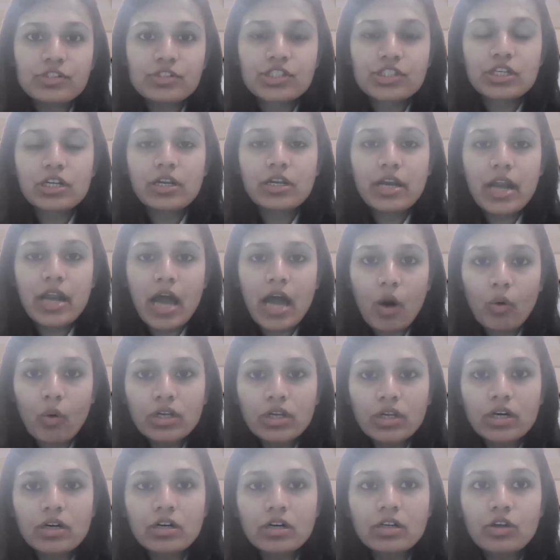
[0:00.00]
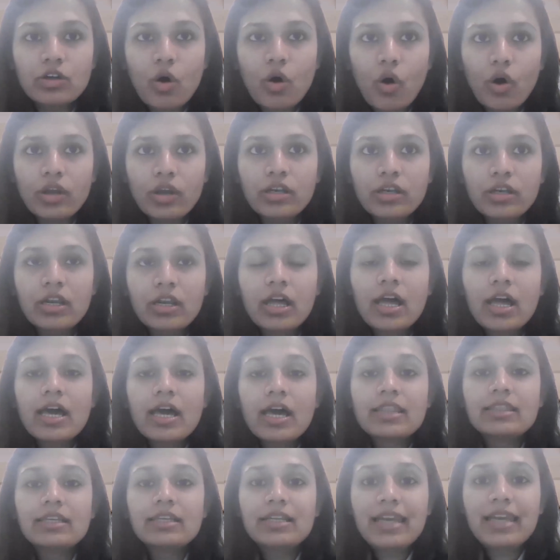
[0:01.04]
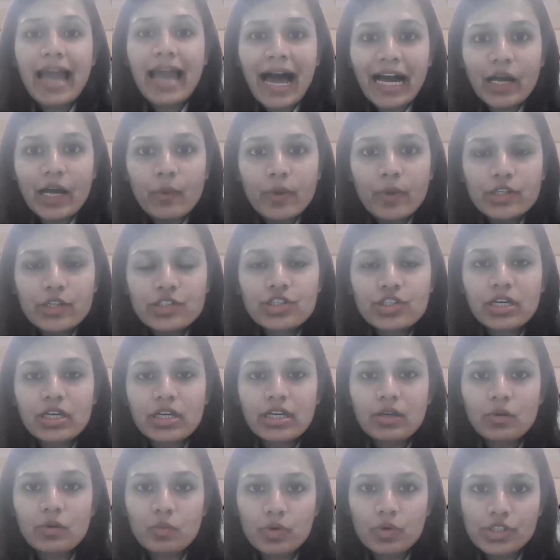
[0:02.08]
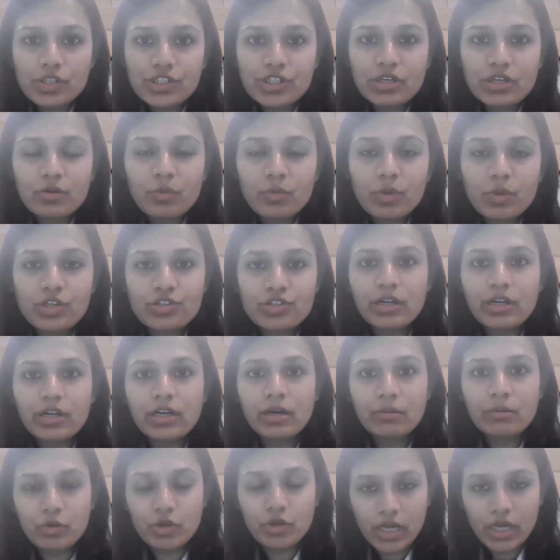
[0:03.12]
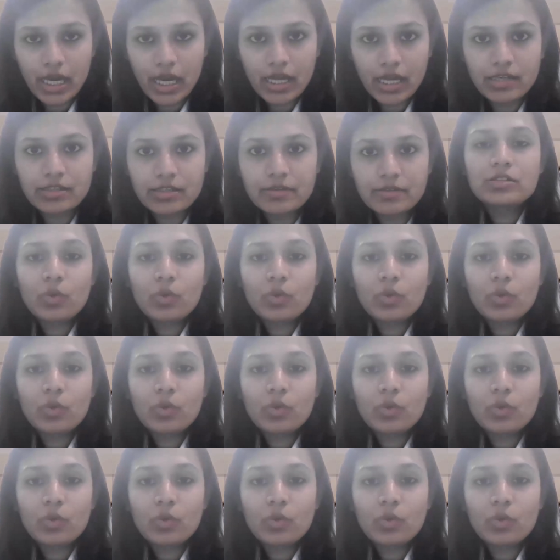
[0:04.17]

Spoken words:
we shall now learn on the language in which we shall communicate.